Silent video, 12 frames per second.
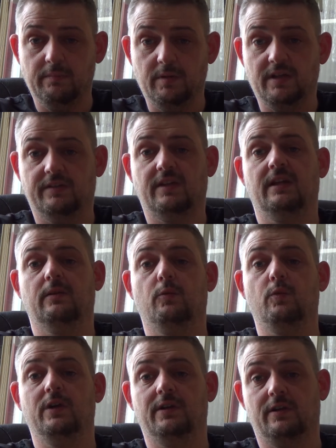because I had the
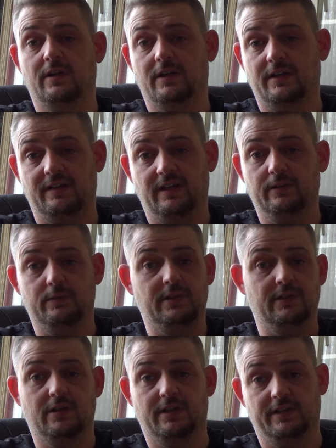rear guard, and the
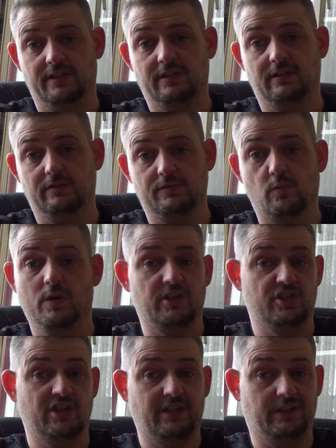rear guard didn't lose one
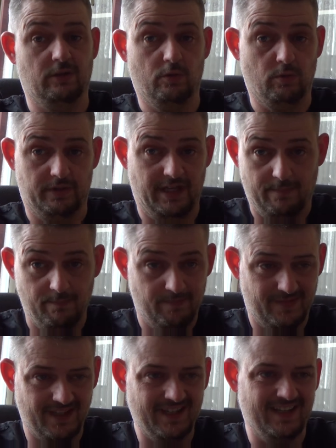shot in the whole game.
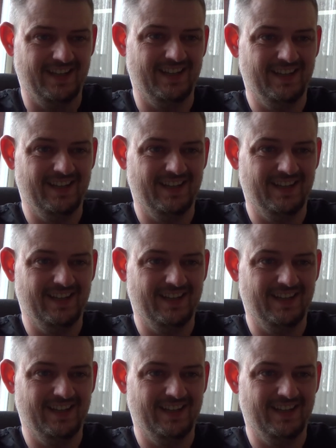I